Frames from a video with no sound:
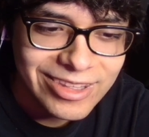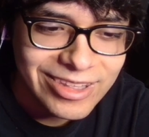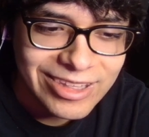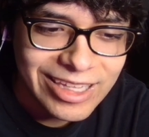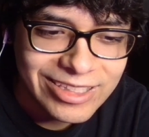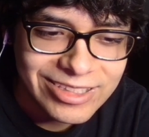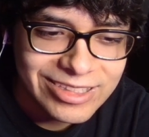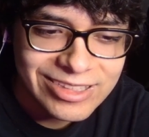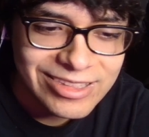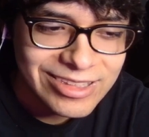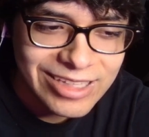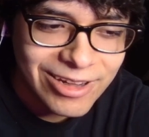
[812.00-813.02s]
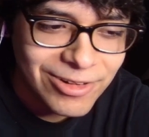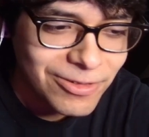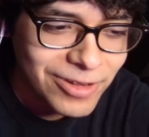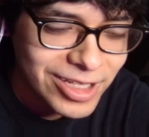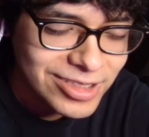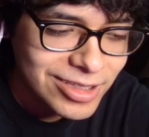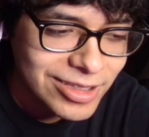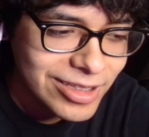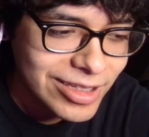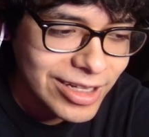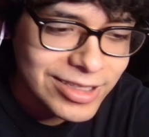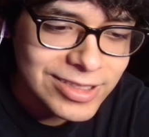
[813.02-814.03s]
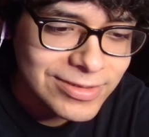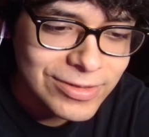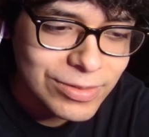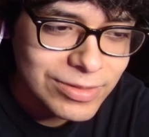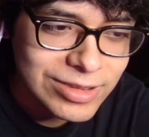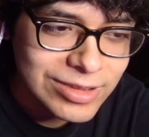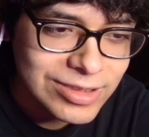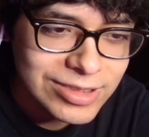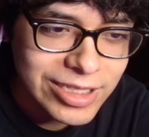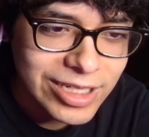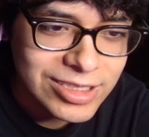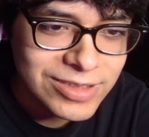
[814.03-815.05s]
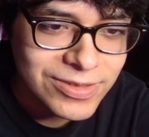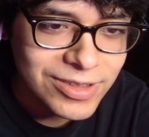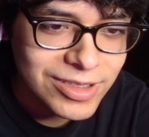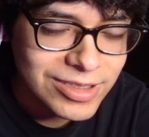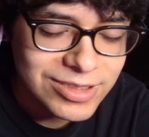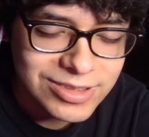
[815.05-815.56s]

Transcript: that's I don't know why I did that. I just feel this day I just feel like